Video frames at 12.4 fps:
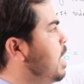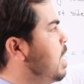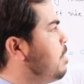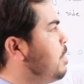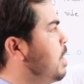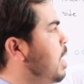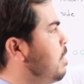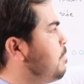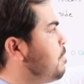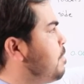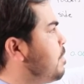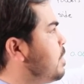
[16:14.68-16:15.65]
Here we
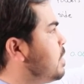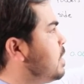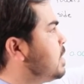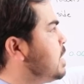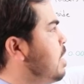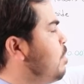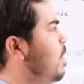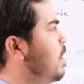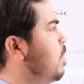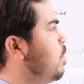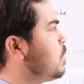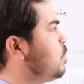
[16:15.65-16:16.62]
have the same
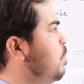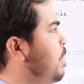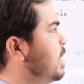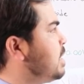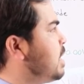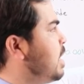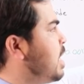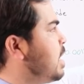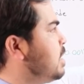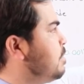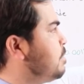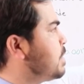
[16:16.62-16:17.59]
1 over 2, but a
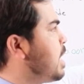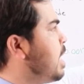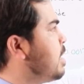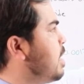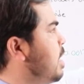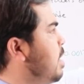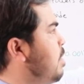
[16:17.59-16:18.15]
negative sign.